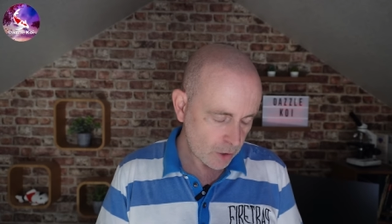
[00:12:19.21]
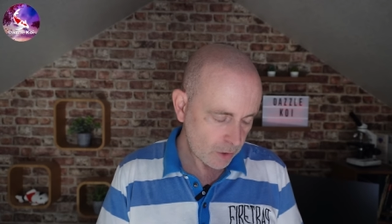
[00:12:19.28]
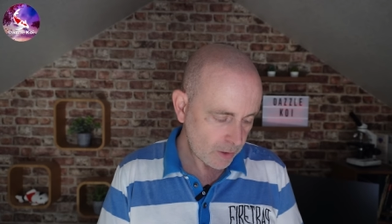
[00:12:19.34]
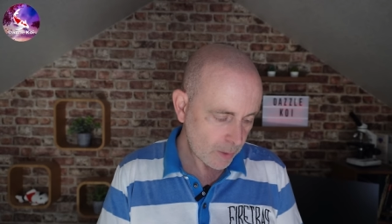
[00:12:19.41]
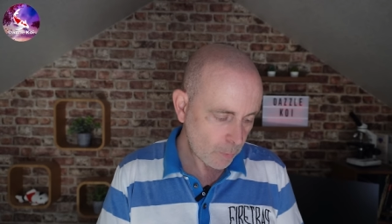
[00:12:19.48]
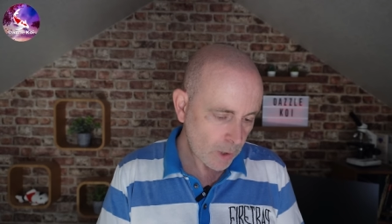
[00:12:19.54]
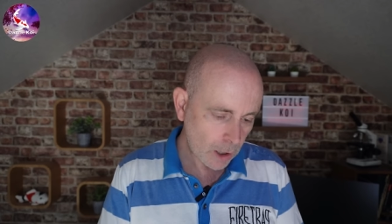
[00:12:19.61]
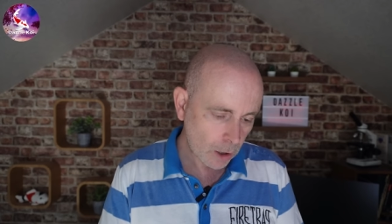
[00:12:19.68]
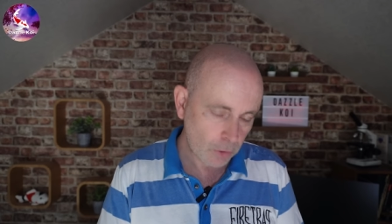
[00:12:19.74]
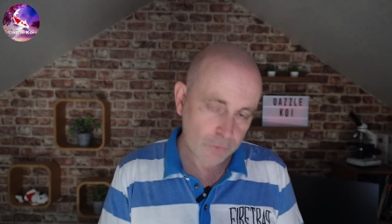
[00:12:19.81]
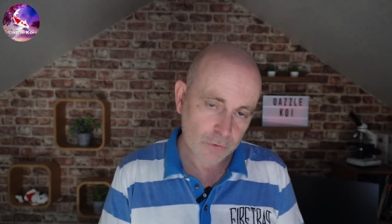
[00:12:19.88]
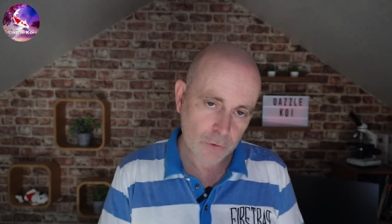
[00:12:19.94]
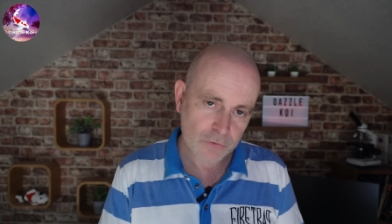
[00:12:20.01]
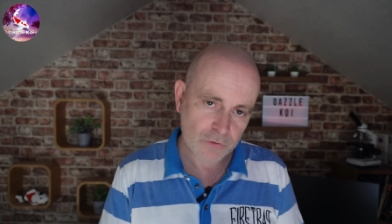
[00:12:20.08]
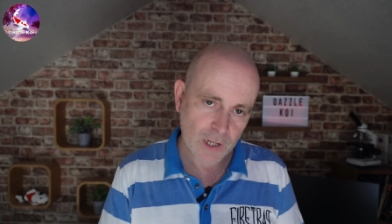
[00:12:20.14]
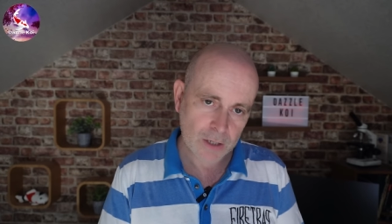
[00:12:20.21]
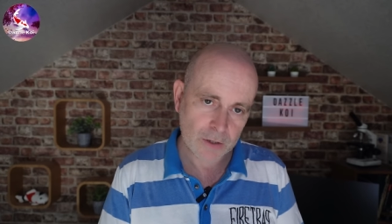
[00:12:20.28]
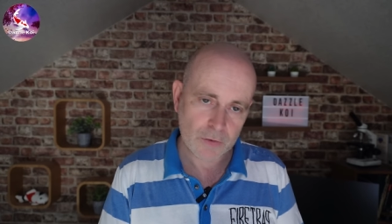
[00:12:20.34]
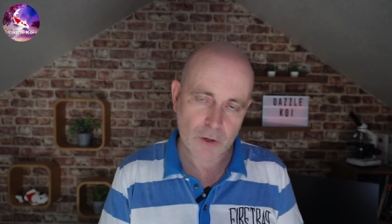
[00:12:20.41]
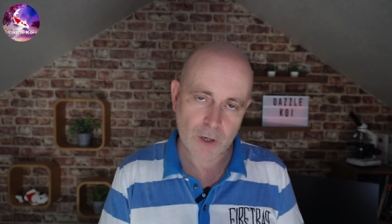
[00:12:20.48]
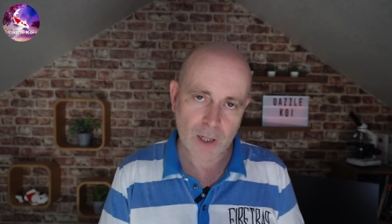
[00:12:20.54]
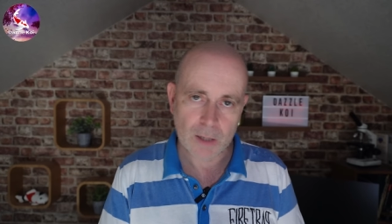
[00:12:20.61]
They will also tell
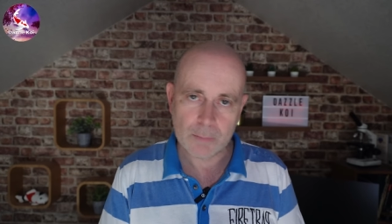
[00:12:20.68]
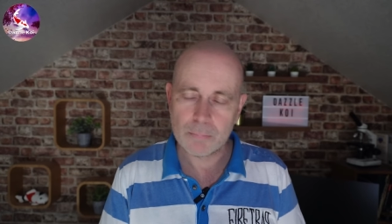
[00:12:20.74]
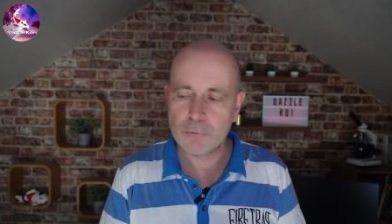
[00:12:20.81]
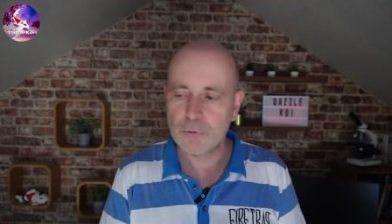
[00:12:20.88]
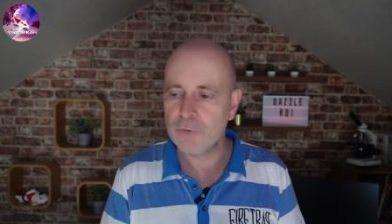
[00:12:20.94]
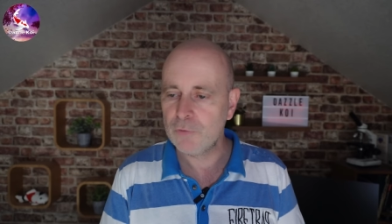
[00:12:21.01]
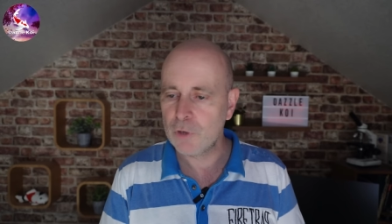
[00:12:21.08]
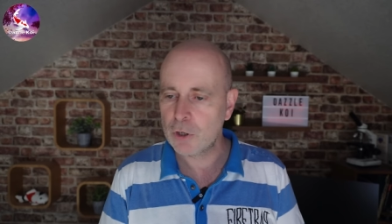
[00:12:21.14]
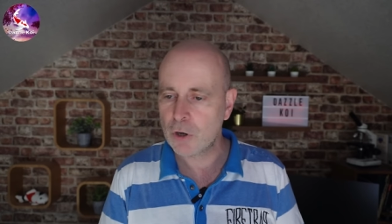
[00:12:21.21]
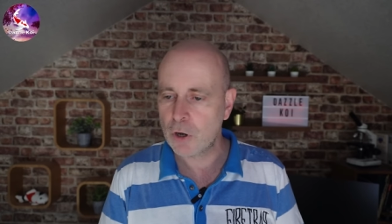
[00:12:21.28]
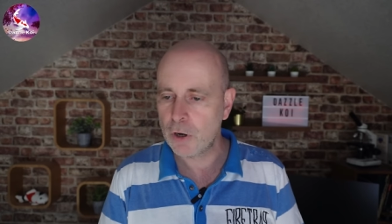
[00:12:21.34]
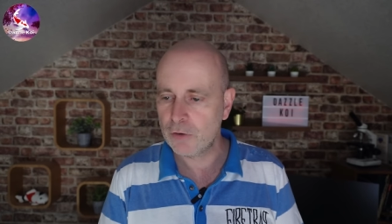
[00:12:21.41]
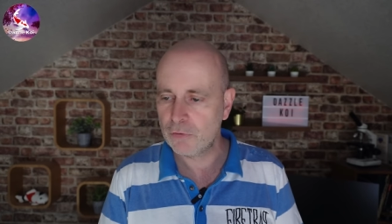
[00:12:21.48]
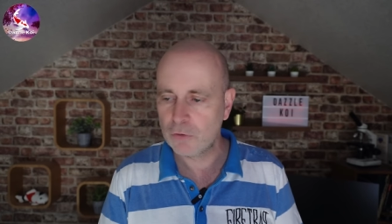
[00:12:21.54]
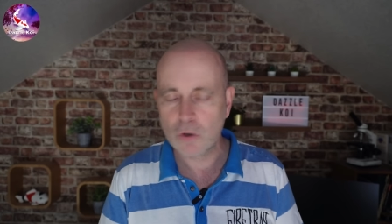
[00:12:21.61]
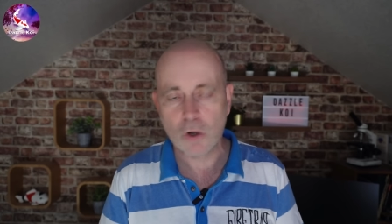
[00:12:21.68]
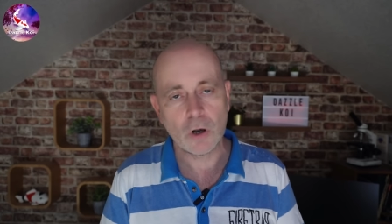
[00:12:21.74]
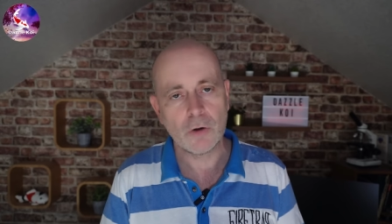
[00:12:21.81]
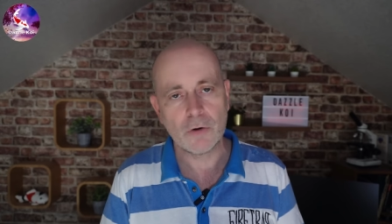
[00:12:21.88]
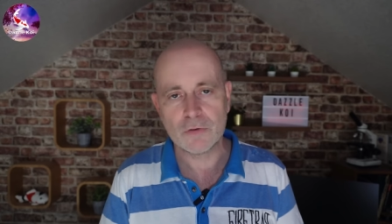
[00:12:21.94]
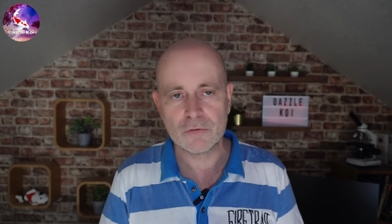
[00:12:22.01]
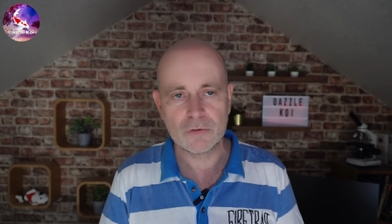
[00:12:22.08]
you that it'll improve your koi's
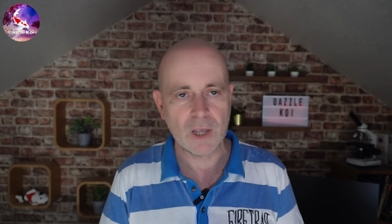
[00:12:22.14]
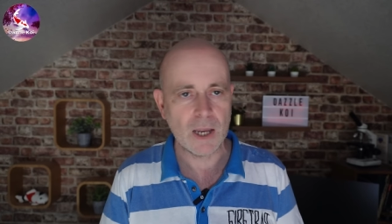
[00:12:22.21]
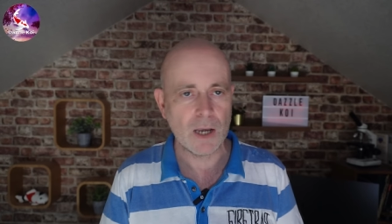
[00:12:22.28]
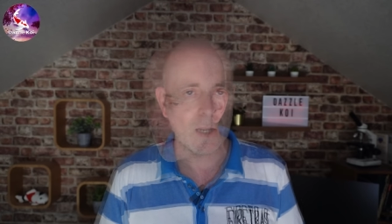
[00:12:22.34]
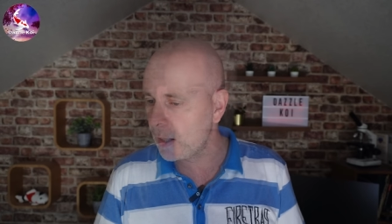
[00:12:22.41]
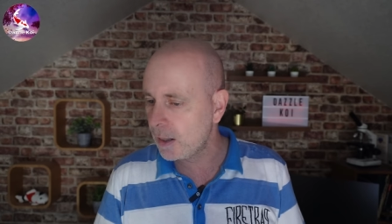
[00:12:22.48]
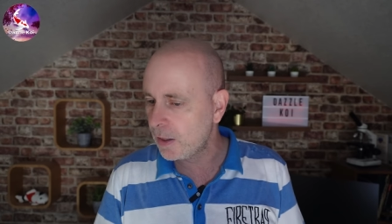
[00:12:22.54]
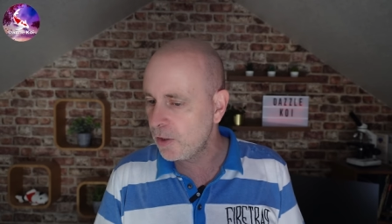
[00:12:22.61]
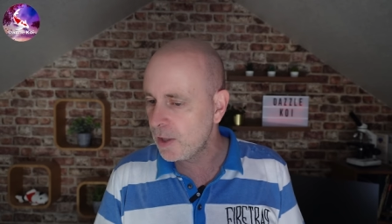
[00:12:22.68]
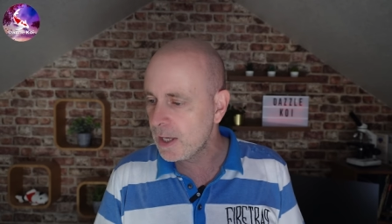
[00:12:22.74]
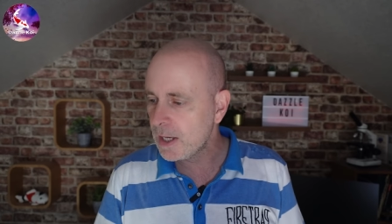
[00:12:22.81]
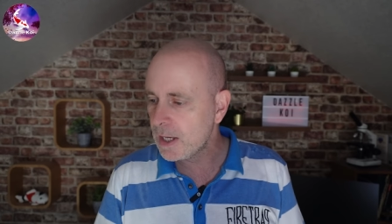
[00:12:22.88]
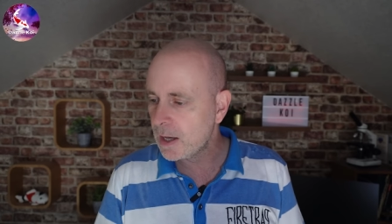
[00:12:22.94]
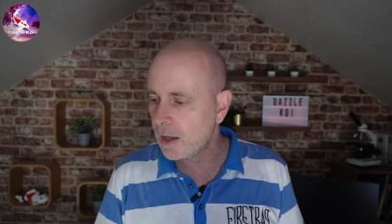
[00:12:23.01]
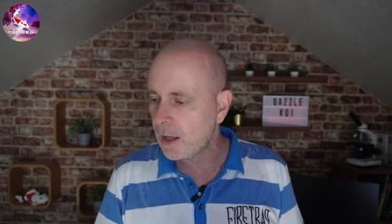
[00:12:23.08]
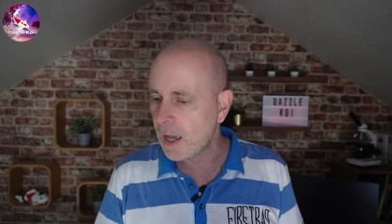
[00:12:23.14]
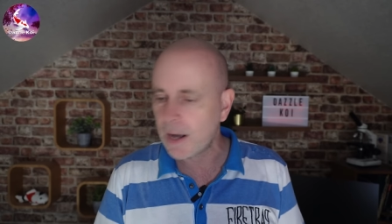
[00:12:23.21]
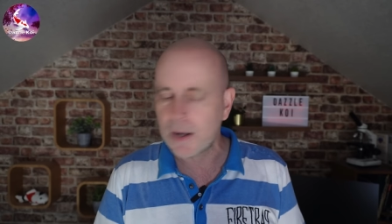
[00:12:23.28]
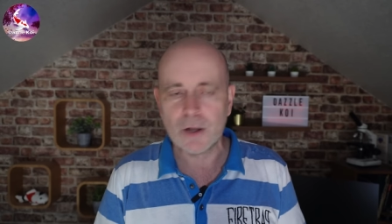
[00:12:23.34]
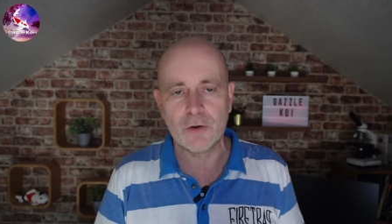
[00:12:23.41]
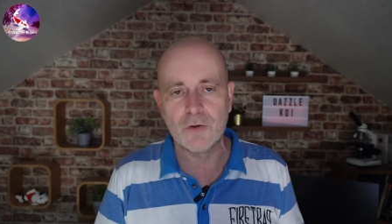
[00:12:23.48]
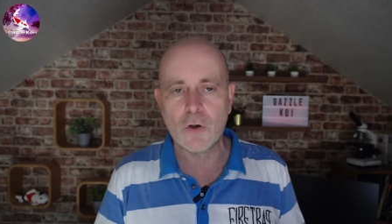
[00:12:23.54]
colour and skin. The
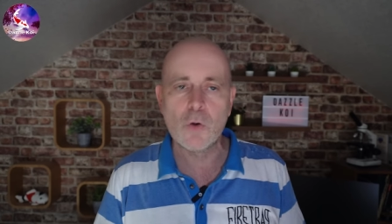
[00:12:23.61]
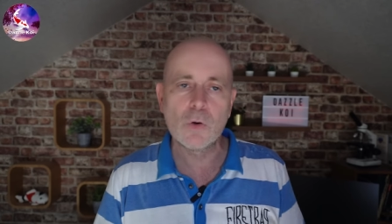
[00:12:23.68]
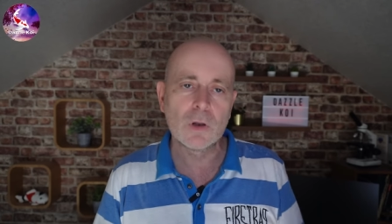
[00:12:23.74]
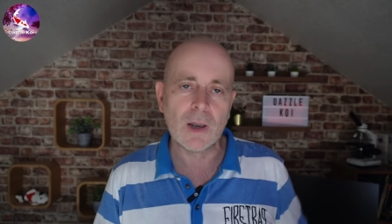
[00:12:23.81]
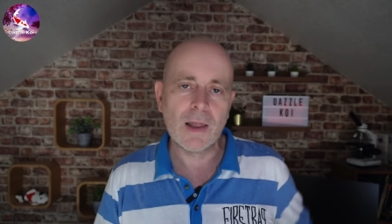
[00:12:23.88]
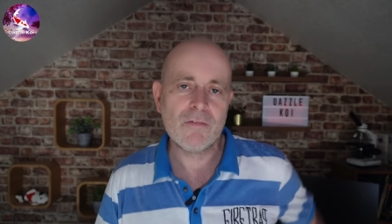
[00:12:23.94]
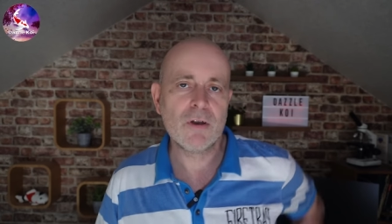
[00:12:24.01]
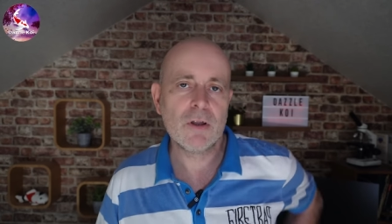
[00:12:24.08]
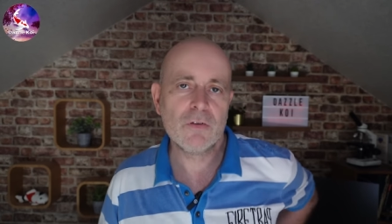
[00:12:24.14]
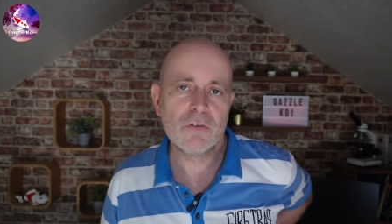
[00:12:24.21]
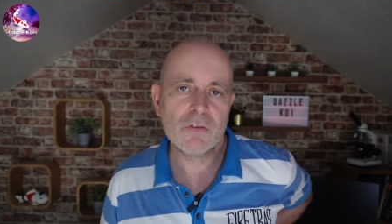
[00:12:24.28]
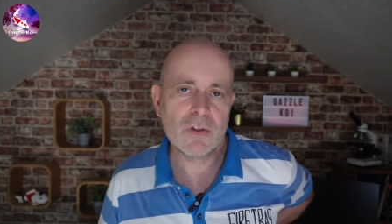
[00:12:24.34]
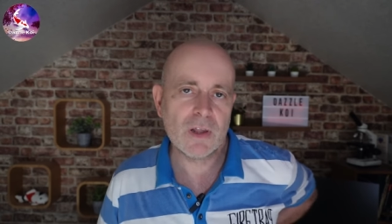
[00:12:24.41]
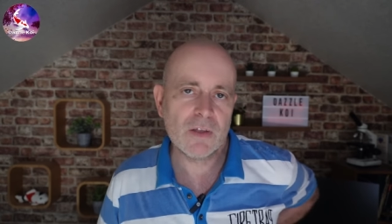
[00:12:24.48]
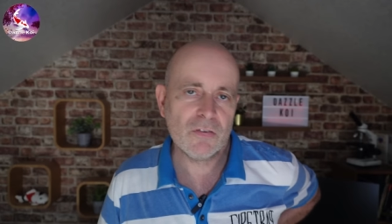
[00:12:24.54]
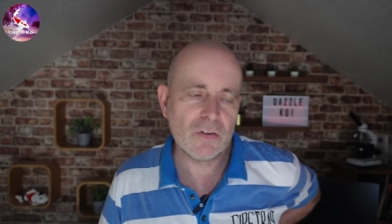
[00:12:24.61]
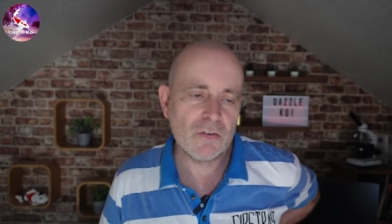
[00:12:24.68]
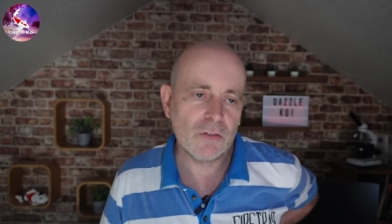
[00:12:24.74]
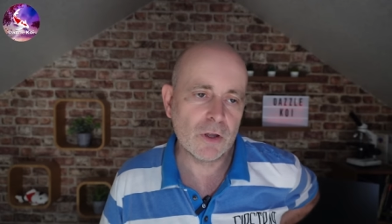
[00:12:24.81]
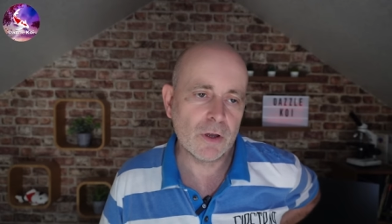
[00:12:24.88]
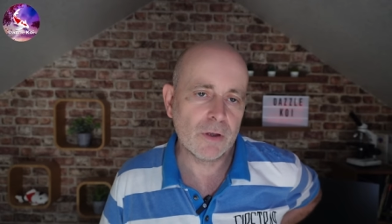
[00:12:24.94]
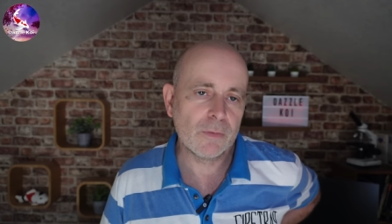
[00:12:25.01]
anecdotal evidence to this
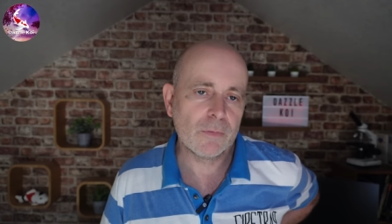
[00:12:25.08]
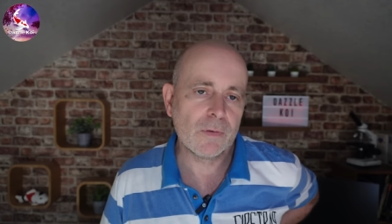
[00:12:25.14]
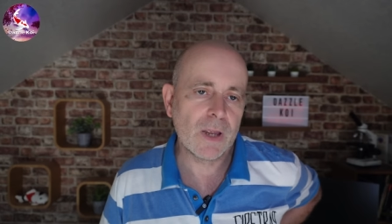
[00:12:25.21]
is that